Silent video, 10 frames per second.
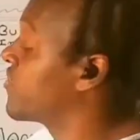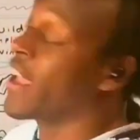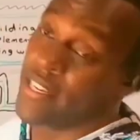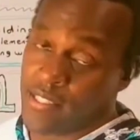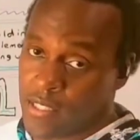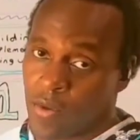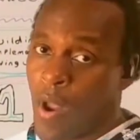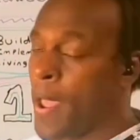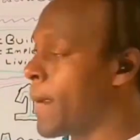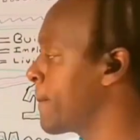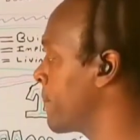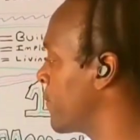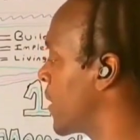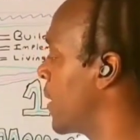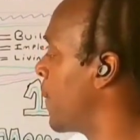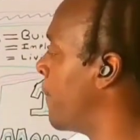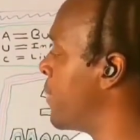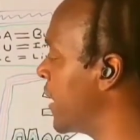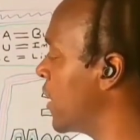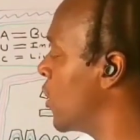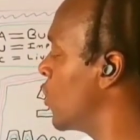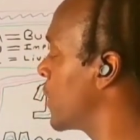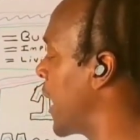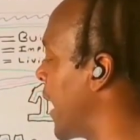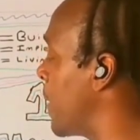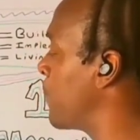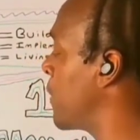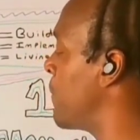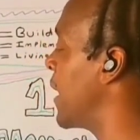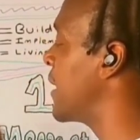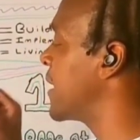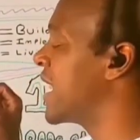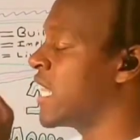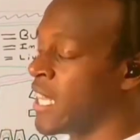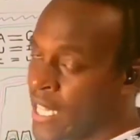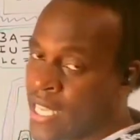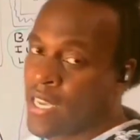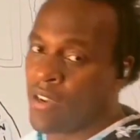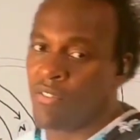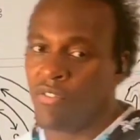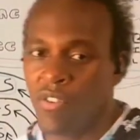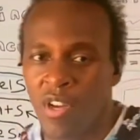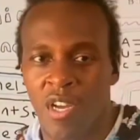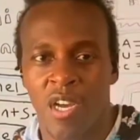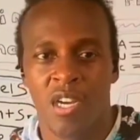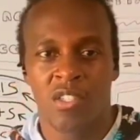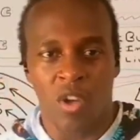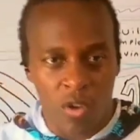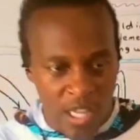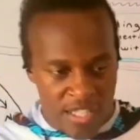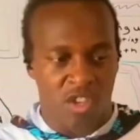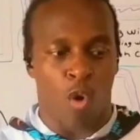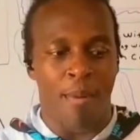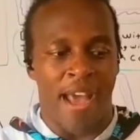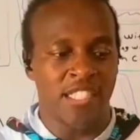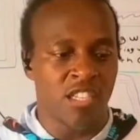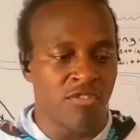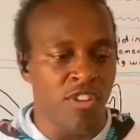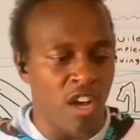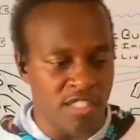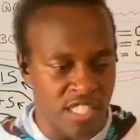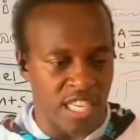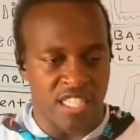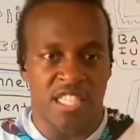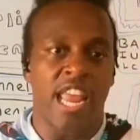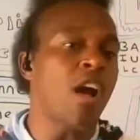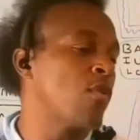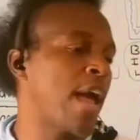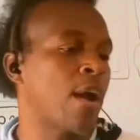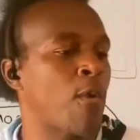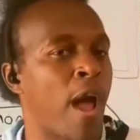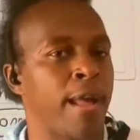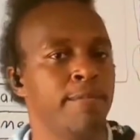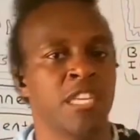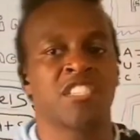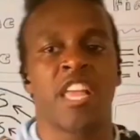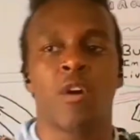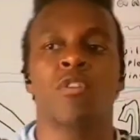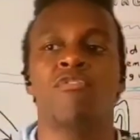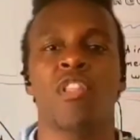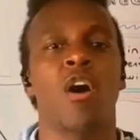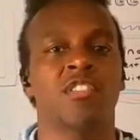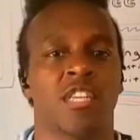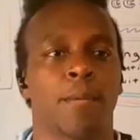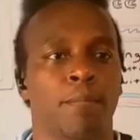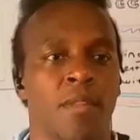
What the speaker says: phases, right? Build, implement, live. So let's go back to the flossing. Let's stay on that, right? Let's stay on the flossing.